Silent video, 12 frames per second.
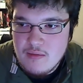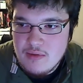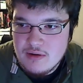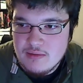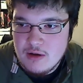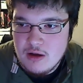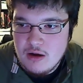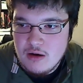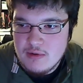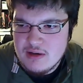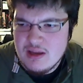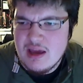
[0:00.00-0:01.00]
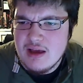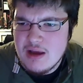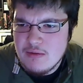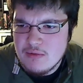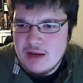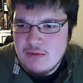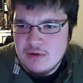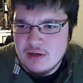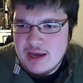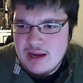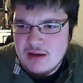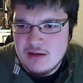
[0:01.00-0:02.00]
but yeah, I would
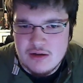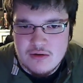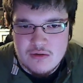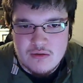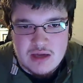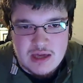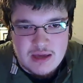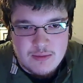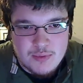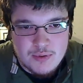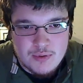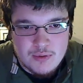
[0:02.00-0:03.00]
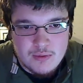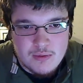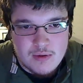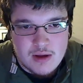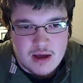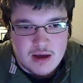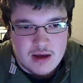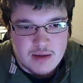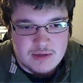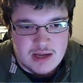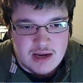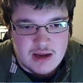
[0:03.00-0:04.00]
like to keep
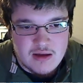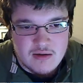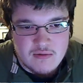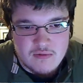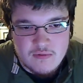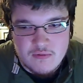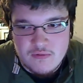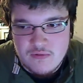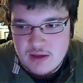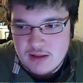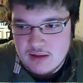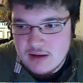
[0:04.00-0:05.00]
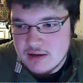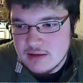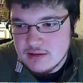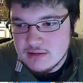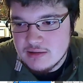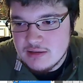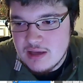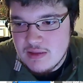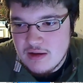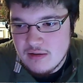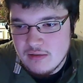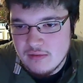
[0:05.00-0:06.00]
updating vlogs and
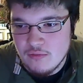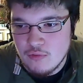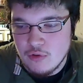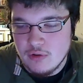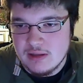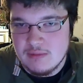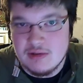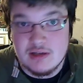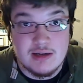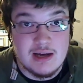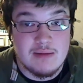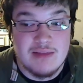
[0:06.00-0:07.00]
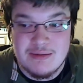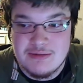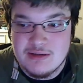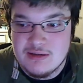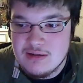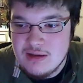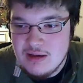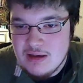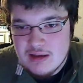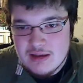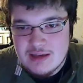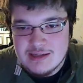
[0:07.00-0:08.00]
then rolling them into time lapses,
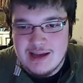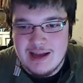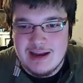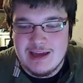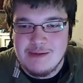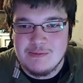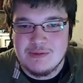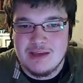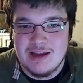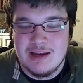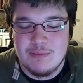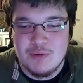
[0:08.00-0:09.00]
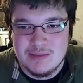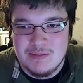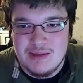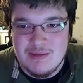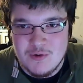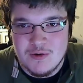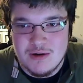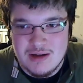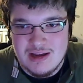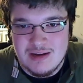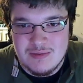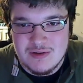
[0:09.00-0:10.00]
because it kind of puts me more
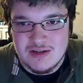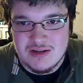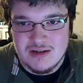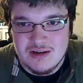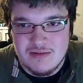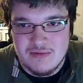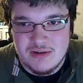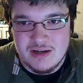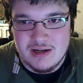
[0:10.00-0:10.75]
in a position of